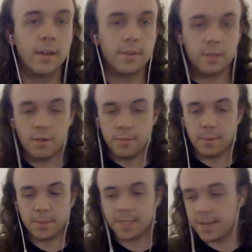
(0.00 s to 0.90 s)
Glue them
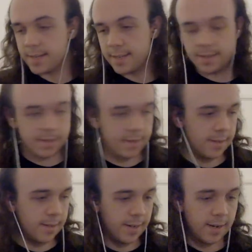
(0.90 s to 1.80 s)
upside
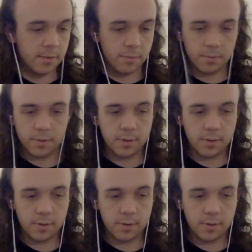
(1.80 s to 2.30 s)
down.